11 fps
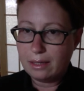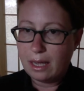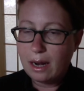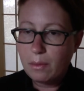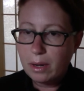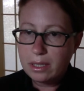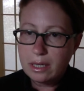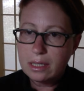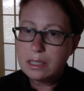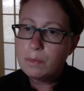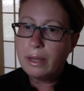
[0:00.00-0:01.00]
And I wanted to
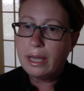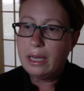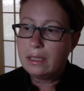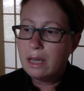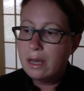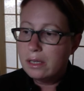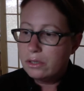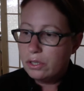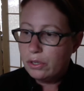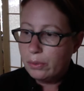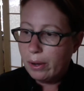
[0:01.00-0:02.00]
explain
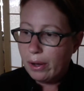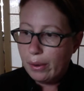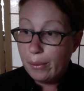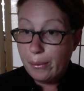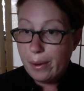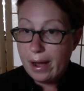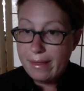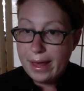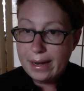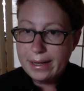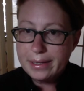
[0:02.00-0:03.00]
to you all why
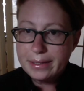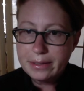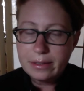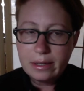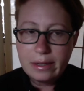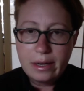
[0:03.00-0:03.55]
that is.